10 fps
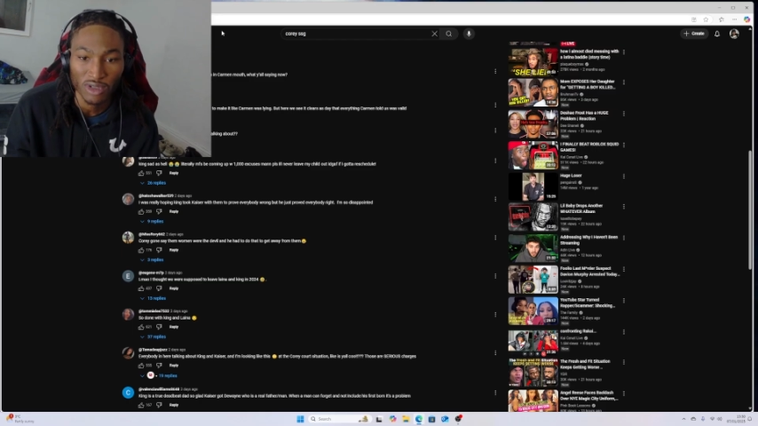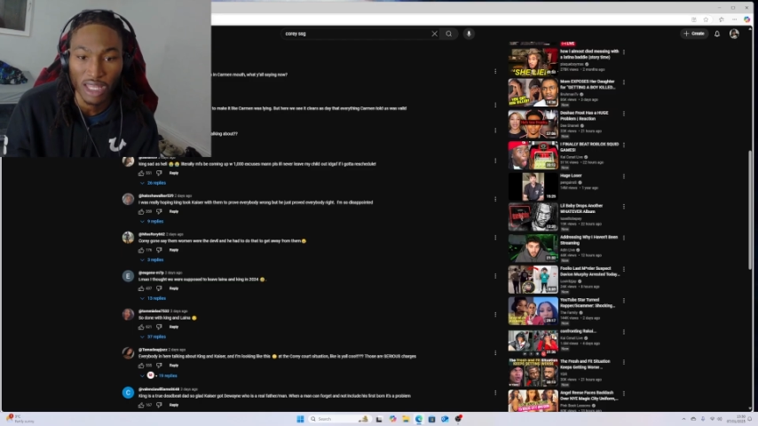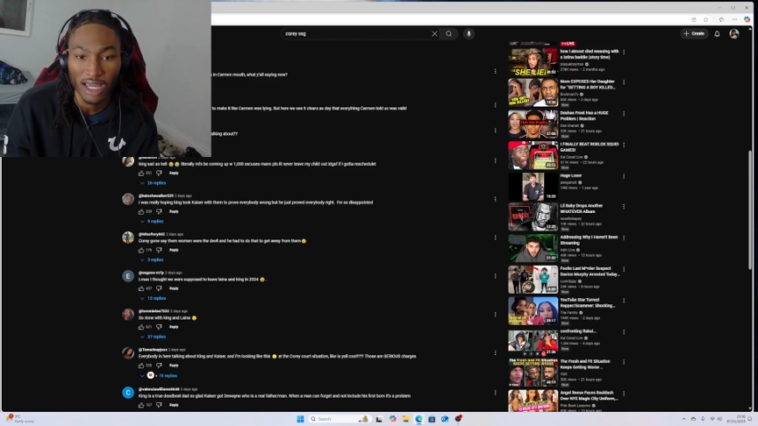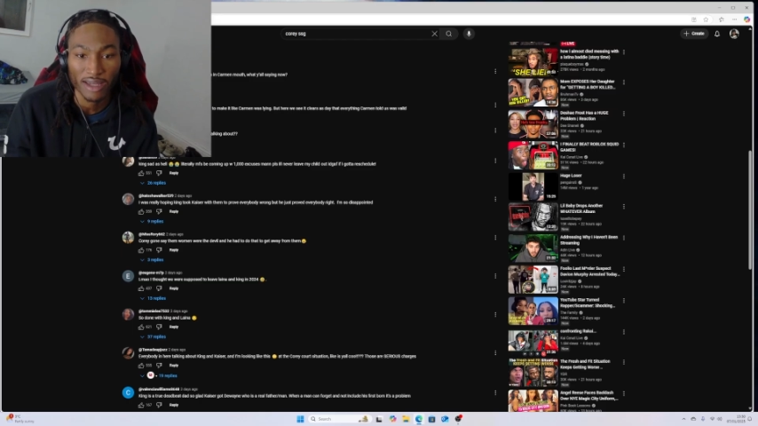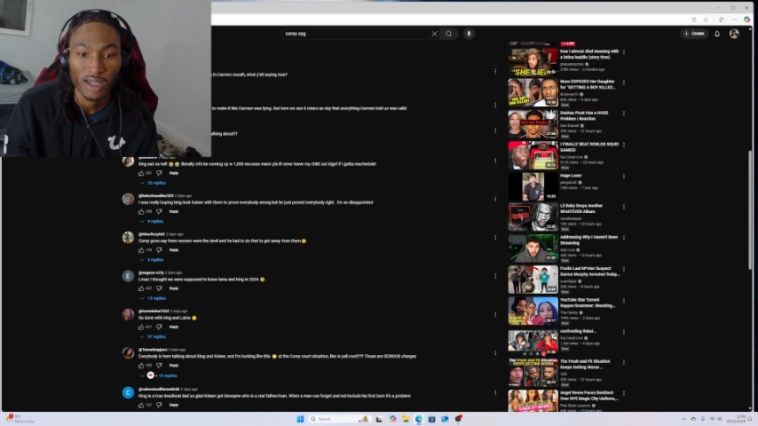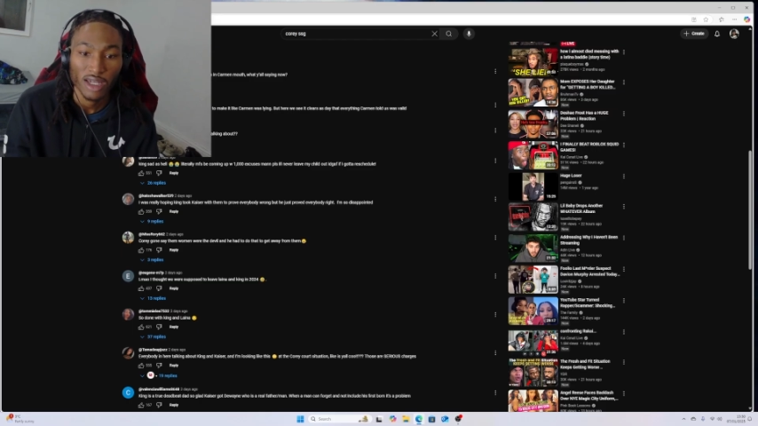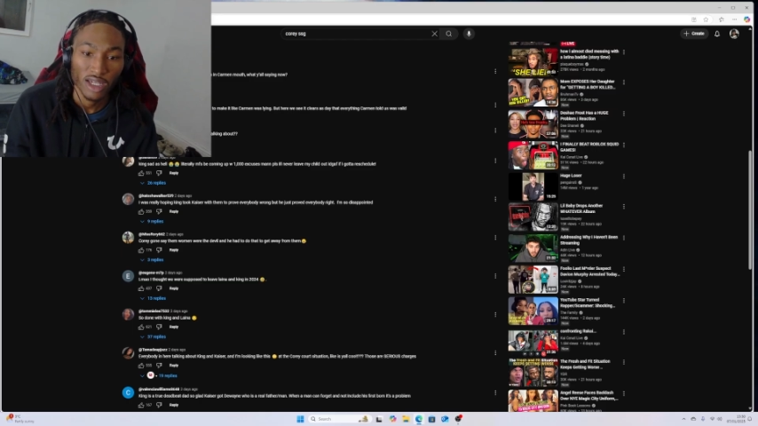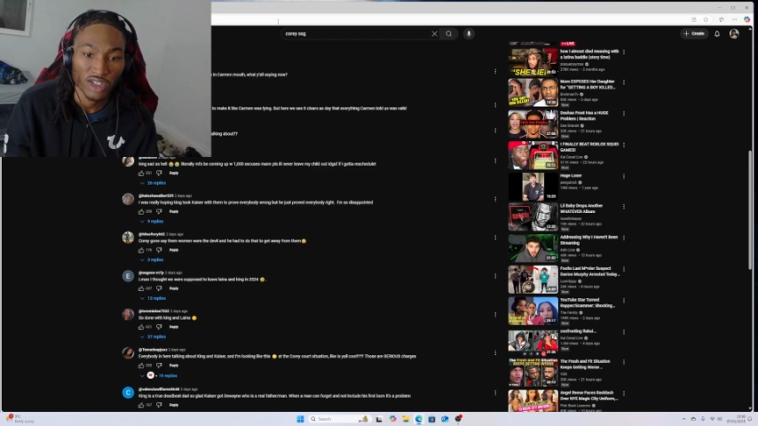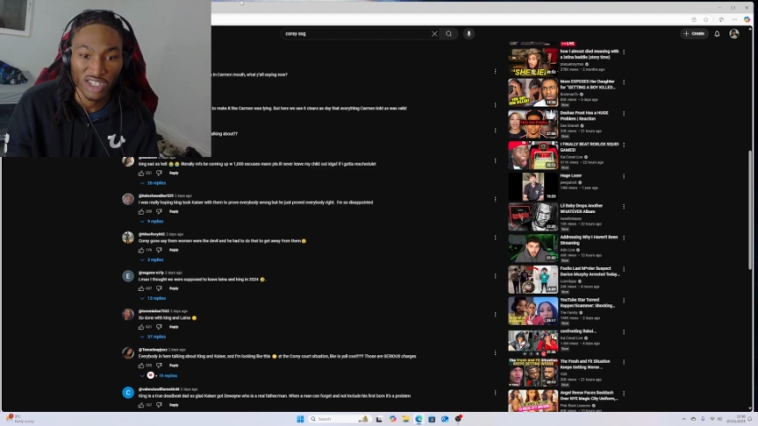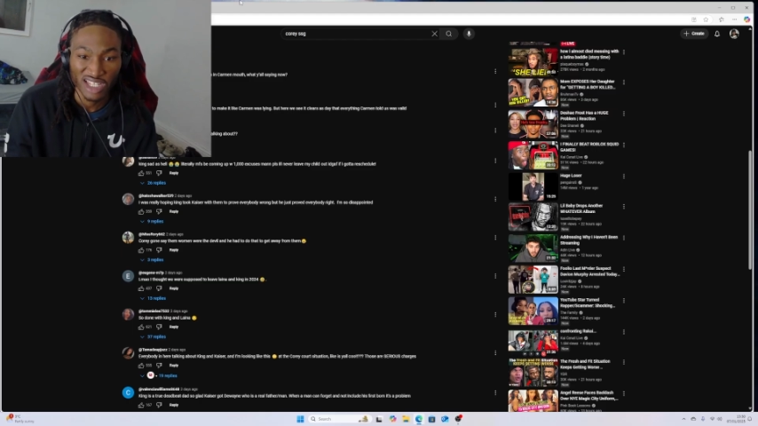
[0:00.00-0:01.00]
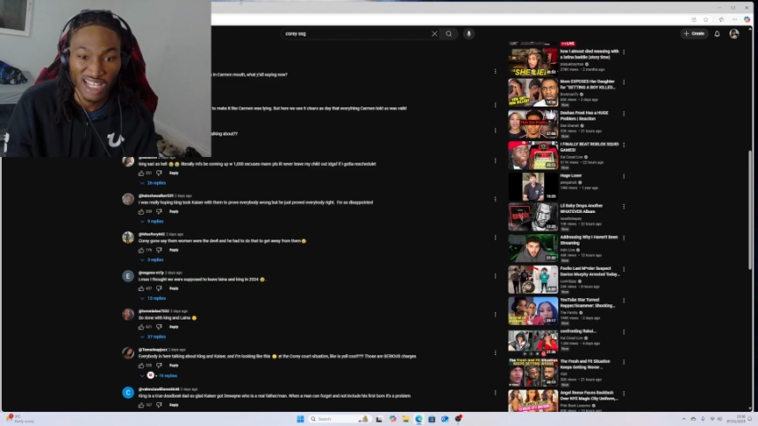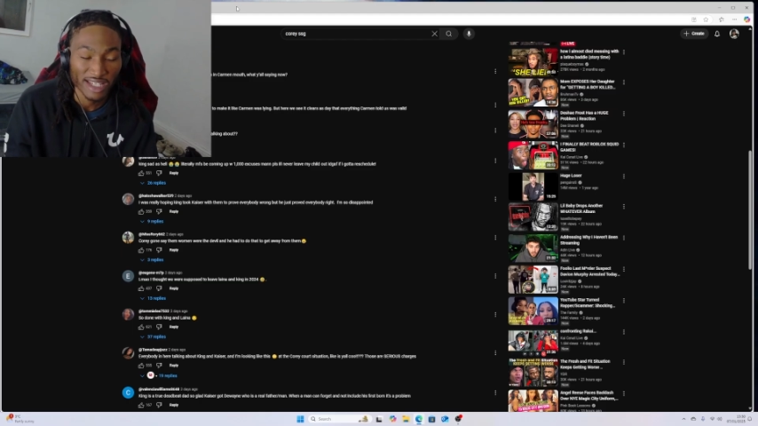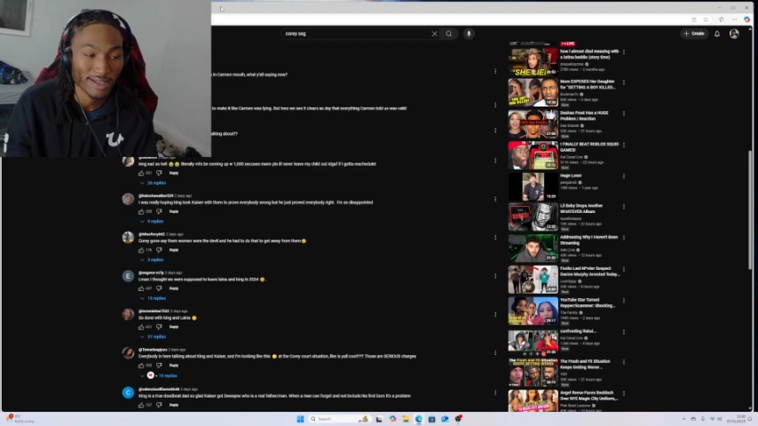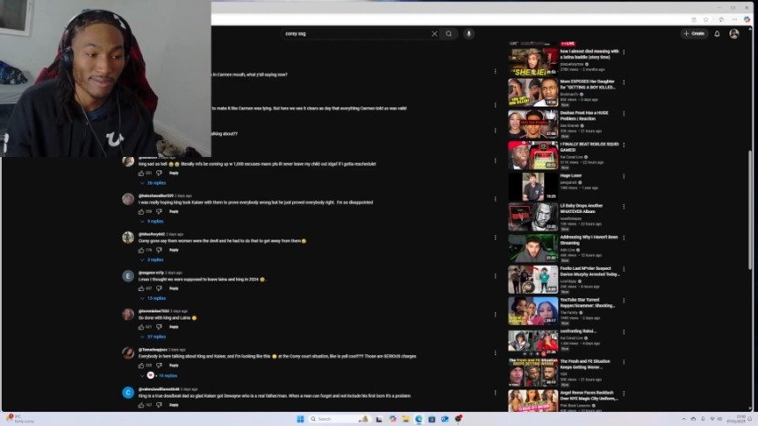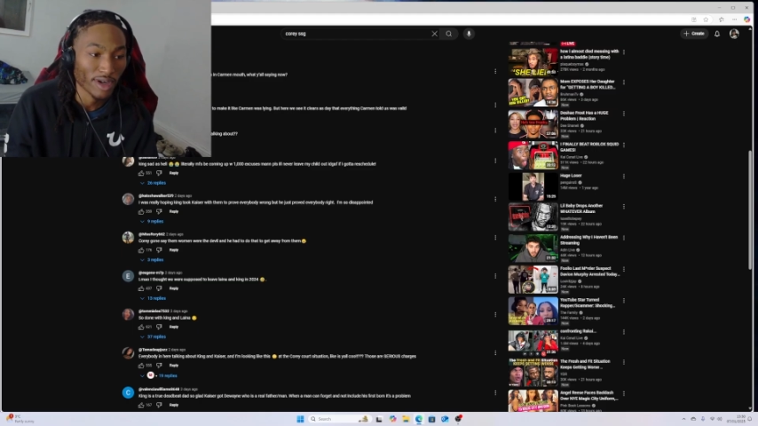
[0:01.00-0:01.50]
like, it's just
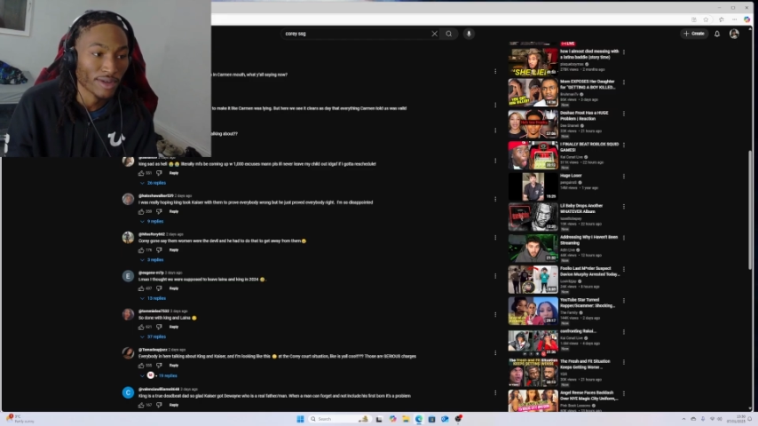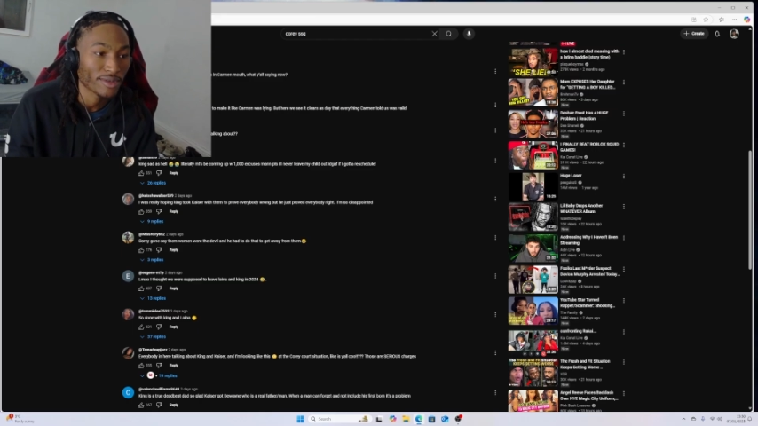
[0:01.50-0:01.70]
alleged, bro.